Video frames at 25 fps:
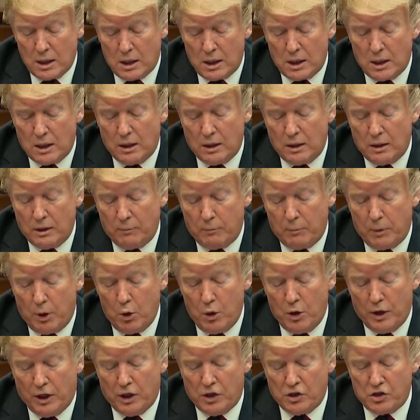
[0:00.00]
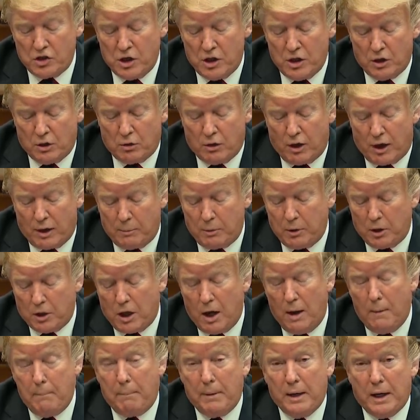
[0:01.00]
Uh, Boeing is an incredible
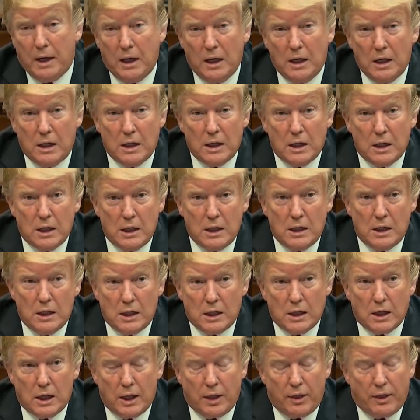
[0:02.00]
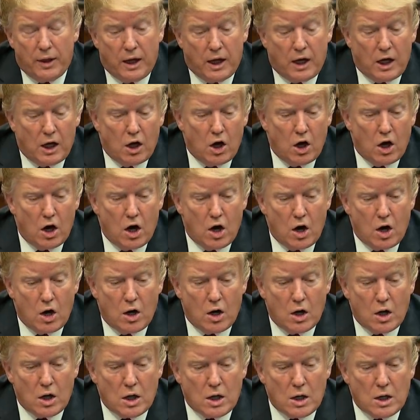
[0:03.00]
company. They
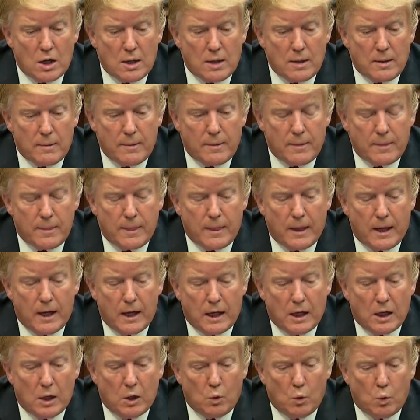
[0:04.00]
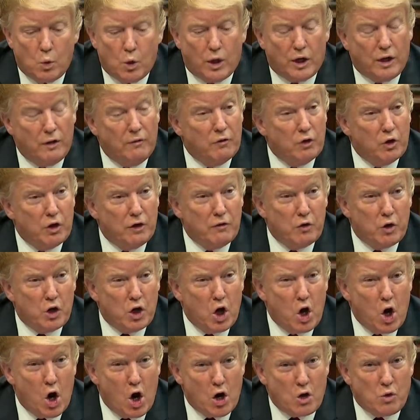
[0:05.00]
are uh, working very,
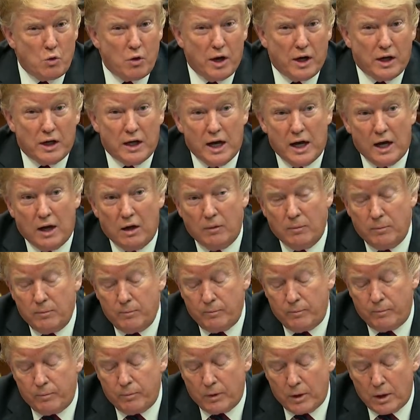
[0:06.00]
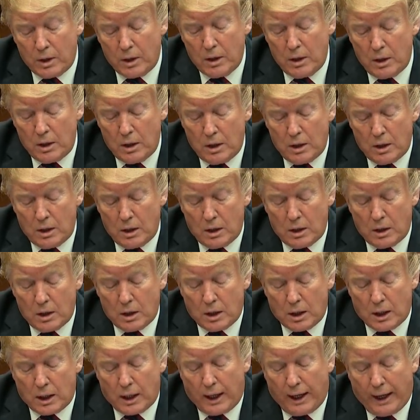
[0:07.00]
very hard right now.
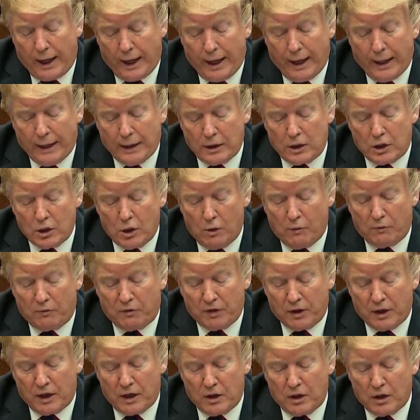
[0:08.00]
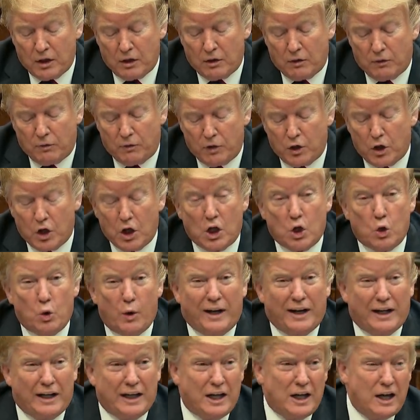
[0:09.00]
And hopefully, they'll very
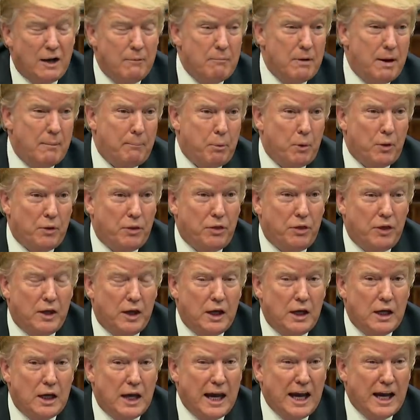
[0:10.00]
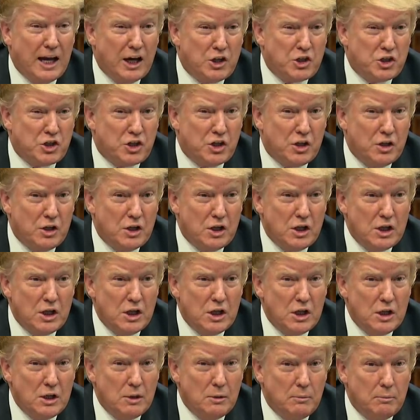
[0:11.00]
quickly come up with the answer.
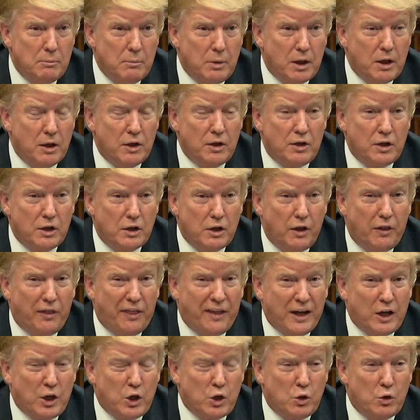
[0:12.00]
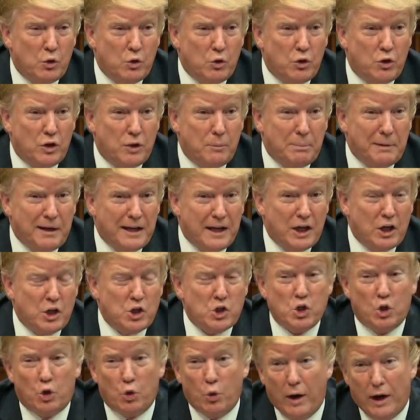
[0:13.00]
But until they do, the
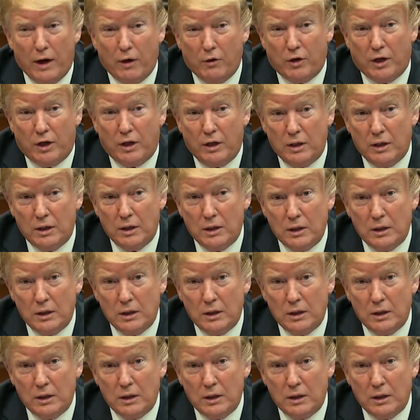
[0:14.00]
planes are grounded.